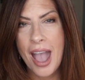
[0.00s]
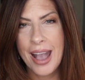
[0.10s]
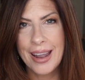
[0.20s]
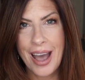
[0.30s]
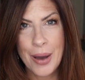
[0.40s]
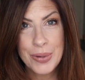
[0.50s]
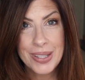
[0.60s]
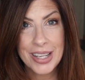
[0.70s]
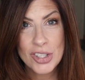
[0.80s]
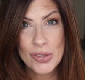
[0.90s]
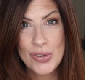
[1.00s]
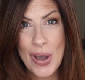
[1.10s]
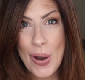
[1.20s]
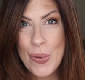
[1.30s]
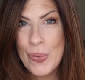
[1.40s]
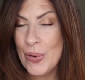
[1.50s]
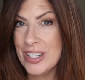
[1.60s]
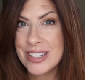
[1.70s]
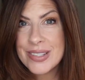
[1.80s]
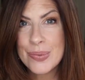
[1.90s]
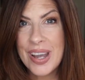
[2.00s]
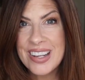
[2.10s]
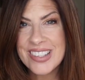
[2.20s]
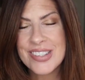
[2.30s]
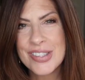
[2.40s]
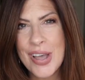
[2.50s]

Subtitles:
and I will let you know which is which.